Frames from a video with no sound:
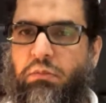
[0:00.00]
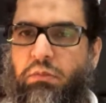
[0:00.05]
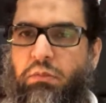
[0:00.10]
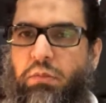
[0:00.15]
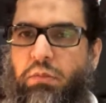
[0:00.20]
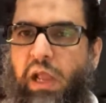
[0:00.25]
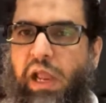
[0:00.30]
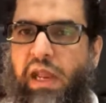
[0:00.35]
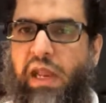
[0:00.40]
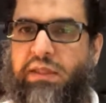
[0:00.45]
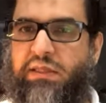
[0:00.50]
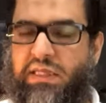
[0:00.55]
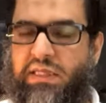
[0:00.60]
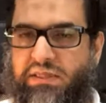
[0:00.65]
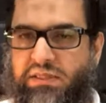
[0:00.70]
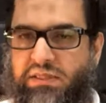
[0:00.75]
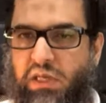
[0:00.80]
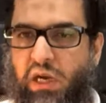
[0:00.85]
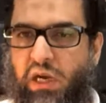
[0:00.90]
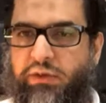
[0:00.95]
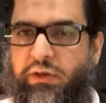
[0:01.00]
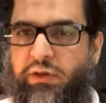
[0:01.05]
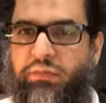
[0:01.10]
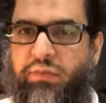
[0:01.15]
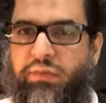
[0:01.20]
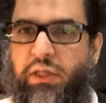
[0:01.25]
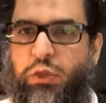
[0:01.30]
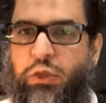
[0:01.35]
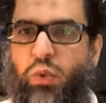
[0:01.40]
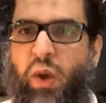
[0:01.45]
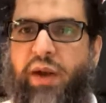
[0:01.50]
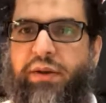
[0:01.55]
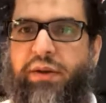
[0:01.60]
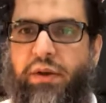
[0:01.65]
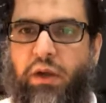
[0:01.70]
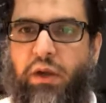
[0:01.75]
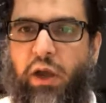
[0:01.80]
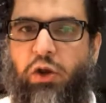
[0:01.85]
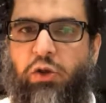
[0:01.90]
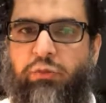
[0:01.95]
it started with a quieter
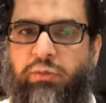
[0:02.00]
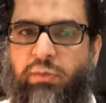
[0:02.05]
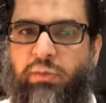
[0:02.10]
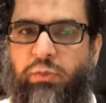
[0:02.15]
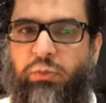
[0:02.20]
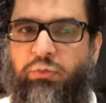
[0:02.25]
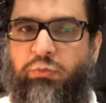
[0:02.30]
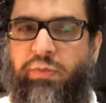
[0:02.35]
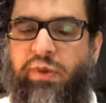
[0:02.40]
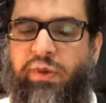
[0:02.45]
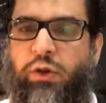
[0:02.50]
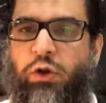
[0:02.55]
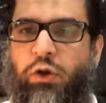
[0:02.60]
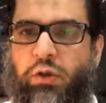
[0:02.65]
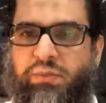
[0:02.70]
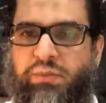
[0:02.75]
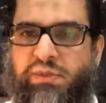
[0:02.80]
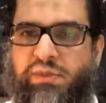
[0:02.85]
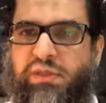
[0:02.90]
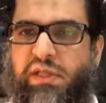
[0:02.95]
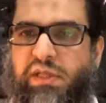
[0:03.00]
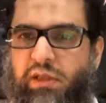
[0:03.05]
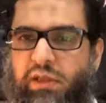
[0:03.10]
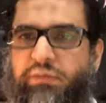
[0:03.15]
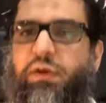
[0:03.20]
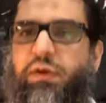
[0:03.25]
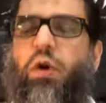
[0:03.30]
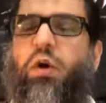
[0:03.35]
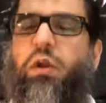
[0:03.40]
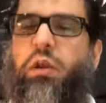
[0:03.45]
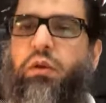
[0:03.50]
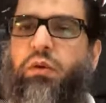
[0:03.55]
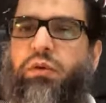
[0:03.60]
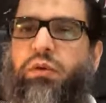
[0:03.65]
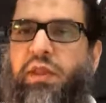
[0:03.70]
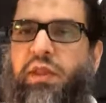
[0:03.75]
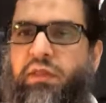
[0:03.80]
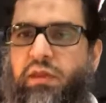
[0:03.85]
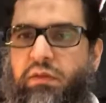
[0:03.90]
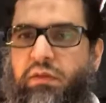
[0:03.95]
kind of a movement, and obviously, as we all know,
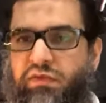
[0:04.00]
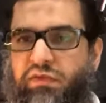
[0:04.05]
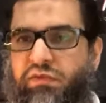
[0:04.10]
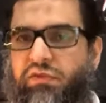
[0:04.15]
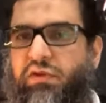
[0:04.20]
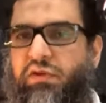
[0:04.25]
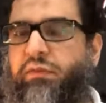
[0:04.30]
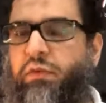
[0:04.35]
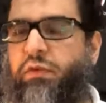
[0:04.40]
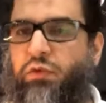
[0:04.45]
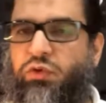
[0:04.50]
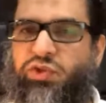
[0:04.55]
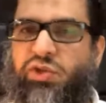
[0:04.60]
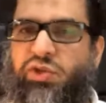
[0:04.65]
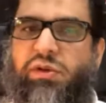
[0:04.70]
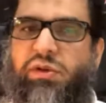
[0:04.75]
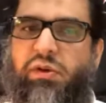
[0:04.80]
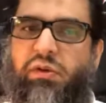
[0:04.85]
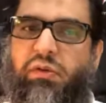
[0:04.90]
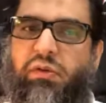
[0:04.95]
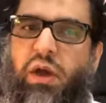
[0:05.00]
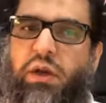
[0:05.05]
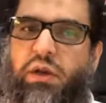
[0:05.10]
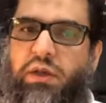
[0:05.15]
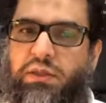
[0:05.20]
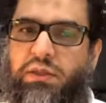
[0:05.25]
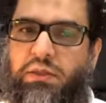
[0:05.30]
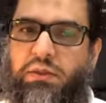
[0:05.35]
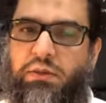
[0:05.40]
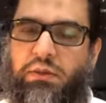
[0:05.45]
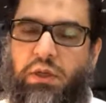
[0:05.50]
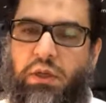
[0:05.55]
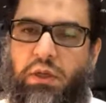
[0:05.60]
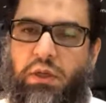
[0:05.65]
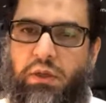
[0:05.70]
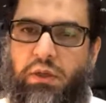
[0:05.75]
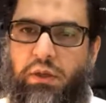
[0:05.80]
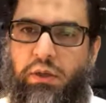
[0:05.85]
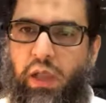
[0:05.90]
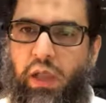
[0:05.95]
then there was a revolution in Iran,
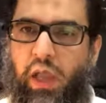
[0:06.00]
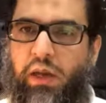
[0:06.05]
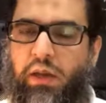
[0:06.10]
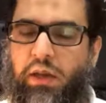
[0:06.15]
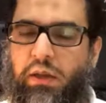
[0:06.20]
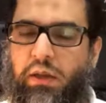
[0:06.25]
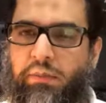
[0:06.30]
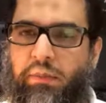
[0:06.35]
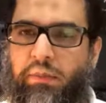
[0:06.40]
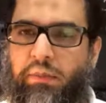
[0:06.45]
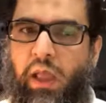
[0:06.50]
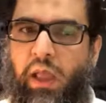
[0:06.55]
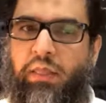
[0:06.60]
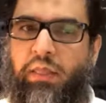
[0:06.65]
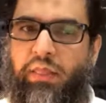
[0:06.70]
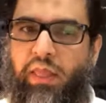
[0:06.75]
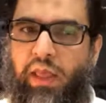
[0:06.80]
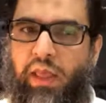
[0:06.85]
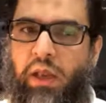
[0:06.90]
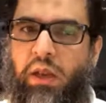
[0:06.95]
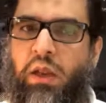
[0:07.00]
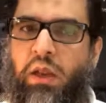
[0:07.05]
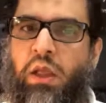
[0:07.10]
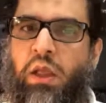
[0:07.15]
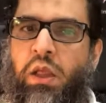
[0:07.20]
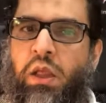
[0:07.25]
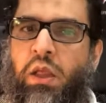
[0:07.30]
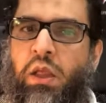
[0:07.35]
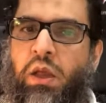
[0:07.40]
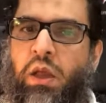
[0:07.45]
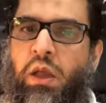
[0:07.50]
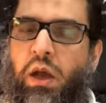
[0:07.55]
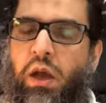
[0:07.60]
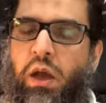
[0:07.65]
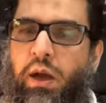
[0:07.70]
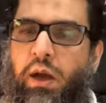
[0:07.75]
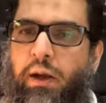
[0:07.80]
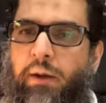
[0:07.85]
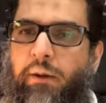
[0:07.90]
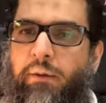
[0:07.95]
and then
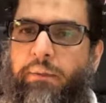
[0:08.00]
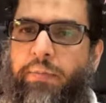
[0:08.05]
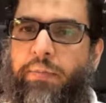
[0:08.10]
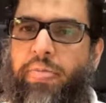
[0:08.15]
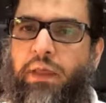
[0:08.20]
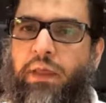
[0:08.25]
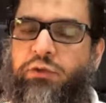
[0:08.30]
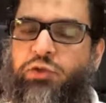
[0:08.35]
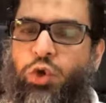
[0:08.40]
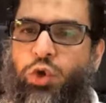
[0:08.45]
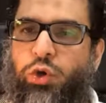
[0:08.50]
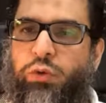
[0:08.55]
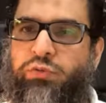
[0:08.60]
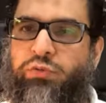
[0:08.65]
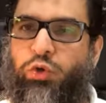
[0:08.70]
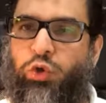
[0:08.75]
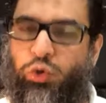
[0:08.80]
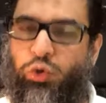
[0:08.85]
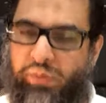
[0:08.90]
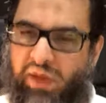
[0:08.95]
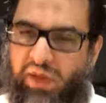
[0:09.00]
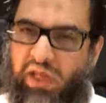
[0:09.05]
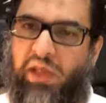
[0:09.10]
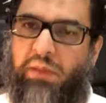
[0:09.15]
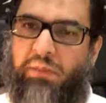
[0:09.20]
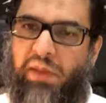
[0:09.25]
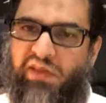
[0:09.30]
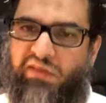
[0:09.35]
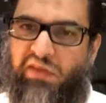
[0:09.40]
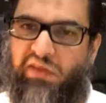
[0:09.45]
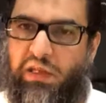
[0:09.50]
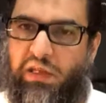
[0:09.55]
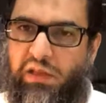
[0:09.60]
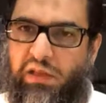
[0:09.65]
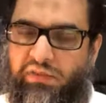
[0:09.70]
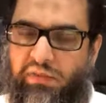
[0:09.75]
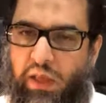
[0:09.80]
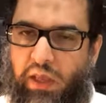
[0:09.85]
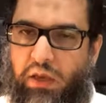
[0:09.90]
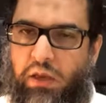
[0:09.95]
so Khomeini basically
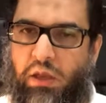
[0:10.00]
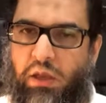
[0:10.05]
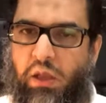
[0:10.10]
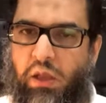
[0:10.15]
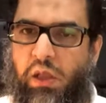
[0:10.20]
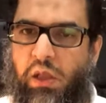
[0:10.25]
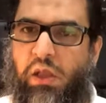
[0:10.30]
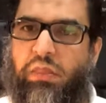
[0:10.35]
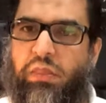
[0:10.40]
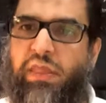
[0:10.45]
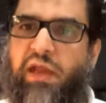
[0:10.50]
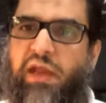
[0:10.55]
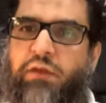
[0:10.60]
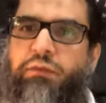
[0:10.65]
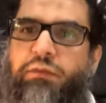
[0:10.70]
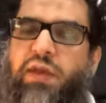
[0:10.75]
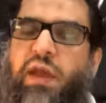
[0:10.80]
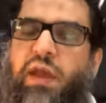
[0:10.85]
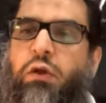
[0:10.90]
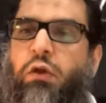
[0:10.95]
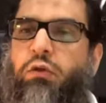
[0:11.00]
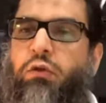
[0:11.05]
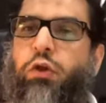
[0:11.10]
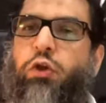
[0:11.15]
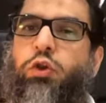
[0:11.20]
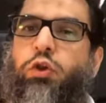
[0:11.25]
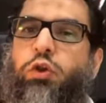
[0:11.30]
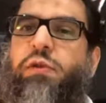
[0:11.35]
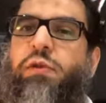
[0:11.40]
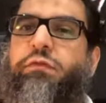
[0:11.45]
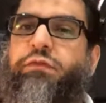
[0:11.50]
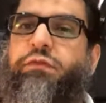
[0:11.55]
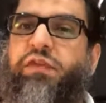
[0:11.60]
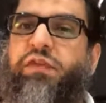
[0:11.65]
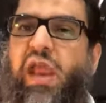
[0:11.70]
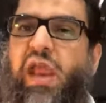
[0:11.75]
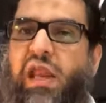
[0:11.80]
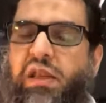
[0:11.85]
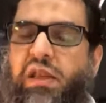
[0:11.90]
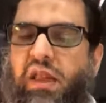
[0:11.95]
said that we are not going to be
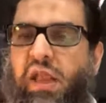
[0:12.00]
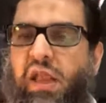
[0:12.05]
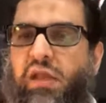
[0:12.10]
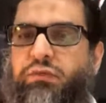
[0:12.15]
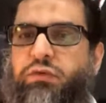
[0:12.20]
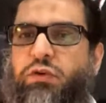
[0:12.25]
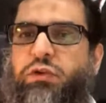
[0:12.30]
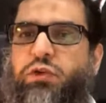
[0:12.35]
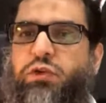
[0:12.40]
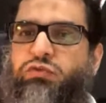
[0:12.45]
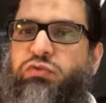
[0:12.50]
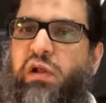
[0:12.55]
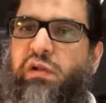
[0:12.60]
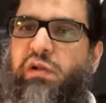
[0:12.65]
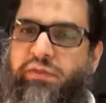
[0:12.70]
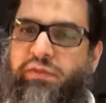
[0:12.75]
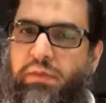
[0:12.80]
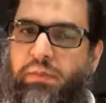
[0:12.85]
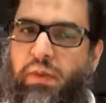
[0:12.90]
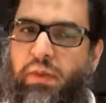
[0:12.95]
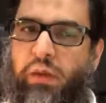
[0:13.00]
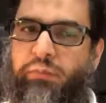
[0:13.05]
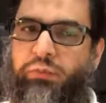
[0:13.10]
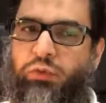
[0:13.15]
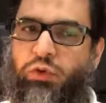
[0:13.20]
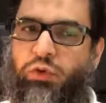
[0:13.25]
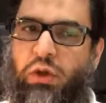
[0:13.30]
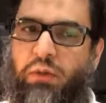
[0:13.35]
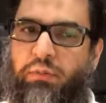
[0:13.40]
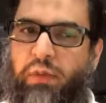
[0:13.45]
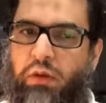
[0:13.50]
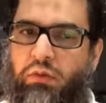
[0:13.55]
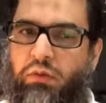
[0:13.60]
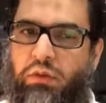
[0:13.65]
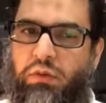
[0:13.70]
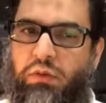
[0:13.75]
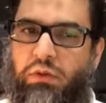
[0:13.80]
waiting for the 12th Imam to come out.